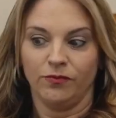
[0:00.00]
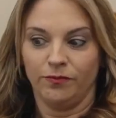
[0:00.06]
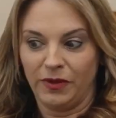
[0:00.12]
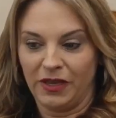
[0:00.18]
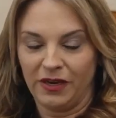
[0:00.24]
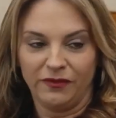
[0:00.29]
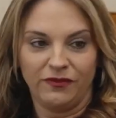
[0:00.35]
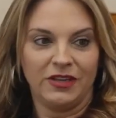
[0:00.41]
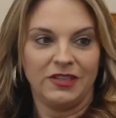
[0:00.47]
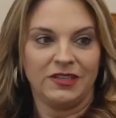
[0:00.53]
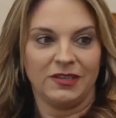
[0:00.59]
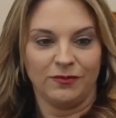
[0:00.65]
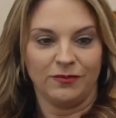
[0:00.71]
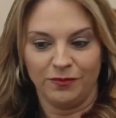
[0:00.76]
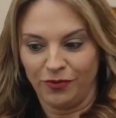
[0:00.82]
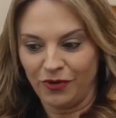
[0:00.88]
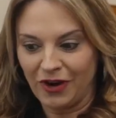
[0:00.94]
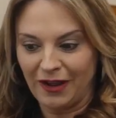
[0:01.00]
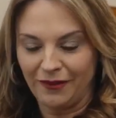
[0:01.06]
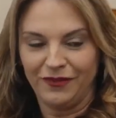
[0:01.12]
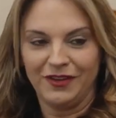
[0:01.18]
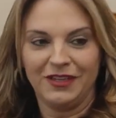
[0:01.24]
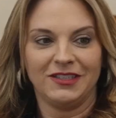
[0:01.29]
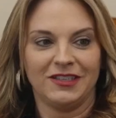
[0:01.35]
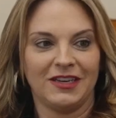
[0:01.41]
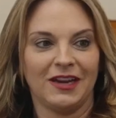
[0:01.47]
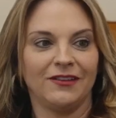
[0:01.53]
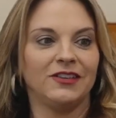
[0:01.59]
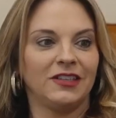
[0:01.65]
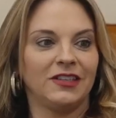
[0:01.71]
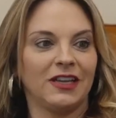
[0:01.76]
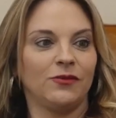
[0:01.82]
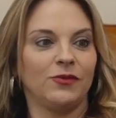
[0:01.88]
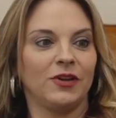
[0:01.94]
benefits and profits and
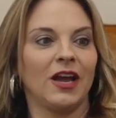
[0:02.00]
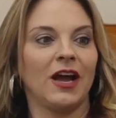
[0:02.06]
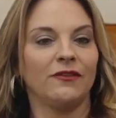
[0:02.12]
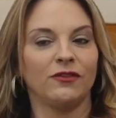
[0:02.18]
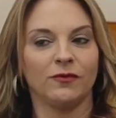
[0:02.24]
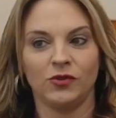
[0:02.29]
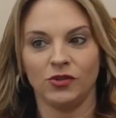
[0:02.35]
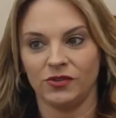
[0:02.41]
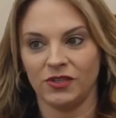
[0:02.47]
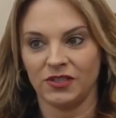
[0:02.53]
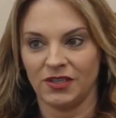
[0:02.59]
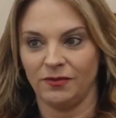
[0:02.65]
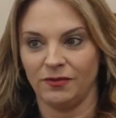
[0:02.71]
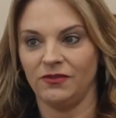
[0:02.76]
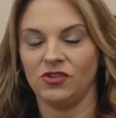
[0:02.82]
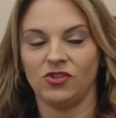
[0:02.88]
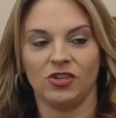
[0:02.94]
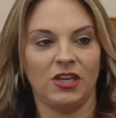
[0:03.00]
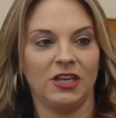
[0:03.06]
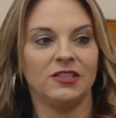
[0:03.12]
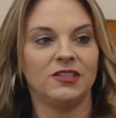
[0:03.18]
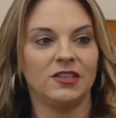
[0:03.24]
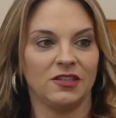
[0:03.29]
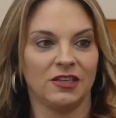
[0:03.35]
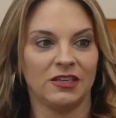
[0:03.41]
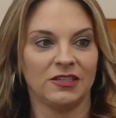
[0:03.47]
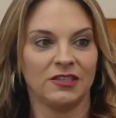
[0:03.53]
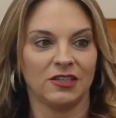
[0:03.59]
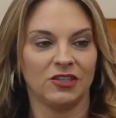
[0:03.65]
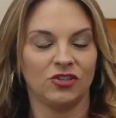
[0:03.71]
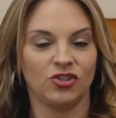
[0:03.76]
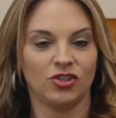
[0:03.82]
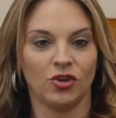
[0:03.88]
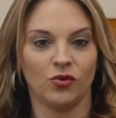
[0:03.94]
everything that we got from doing a subdivision into this.
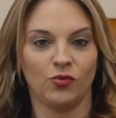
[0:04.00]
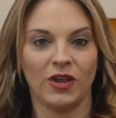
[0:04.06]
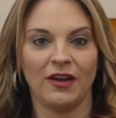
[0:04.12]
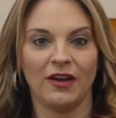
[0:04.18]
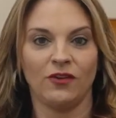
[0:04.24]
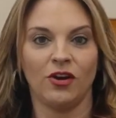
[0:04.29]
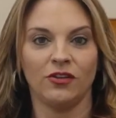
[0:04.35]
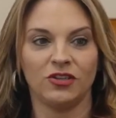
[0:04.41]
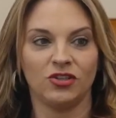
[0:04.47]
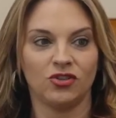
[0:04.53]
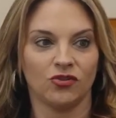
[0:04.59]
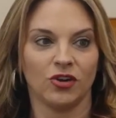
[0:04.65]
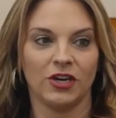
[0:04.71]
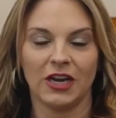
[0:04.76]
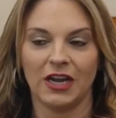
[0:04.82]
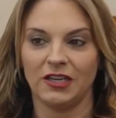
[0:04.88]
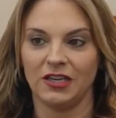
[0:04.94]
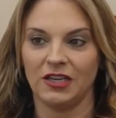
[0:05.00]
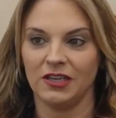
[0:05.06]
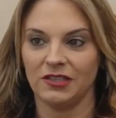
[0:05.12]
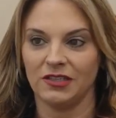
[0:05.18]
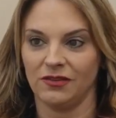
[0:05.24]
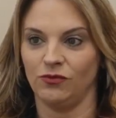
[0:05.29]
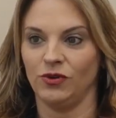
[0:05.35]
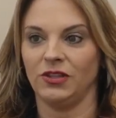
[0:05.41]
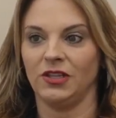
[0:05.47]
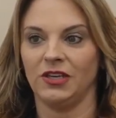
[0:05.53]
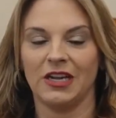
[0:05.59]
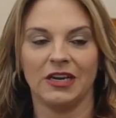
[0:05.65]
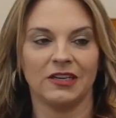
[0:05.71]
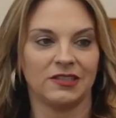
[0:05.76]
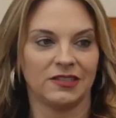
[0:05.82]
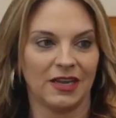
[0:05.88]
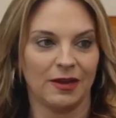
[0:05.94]
And so we have all these great ideas of what the
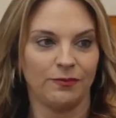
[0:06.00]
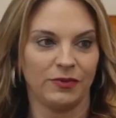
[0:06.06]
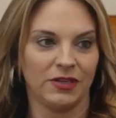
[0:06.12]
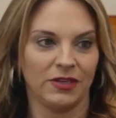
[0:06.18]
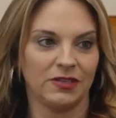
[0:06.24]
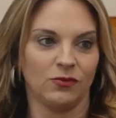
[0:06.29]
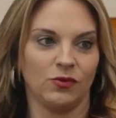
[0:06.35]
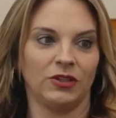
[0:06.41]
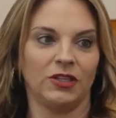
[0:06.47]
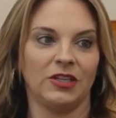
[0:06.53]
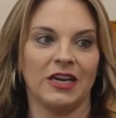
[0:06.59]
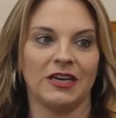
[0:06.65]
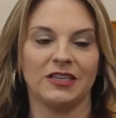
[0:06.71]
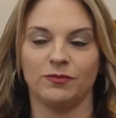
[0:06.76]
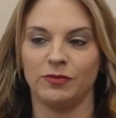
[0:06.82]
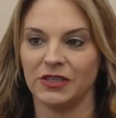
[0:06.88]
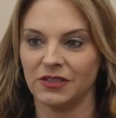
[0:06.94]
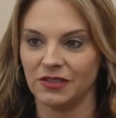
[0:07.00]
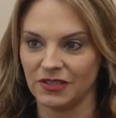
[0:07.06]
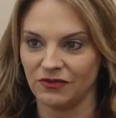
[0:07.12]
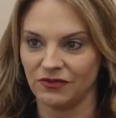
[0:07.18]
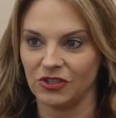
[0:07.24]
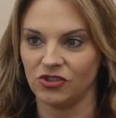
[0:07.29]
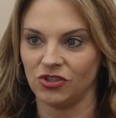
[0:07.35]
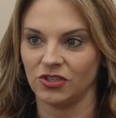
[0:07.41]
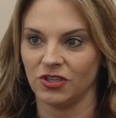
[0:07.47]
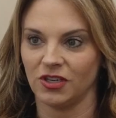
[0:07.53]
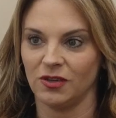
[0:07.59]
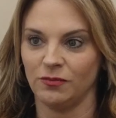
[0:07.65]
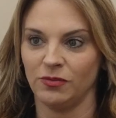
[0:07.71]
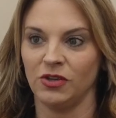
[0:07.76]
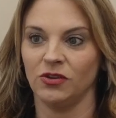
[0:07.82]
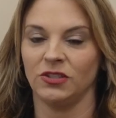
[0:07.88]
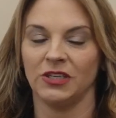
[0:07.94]
next step is and what the next business venture is going to
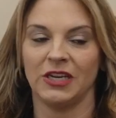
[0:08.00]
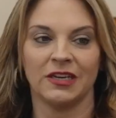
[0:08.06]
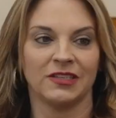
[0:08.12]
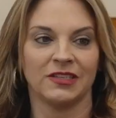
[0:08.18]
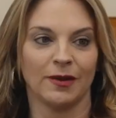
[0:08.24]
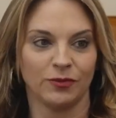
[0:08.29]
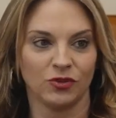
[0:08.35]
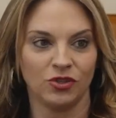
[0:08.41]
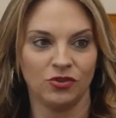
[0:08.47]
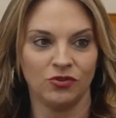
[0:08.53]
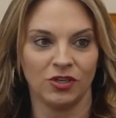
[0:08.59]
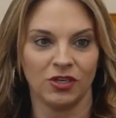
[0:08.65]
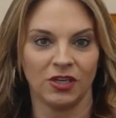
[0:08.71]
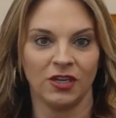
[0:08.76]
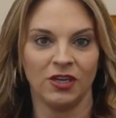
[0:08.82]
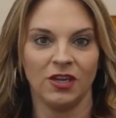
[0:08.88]
be, or the next opportunity.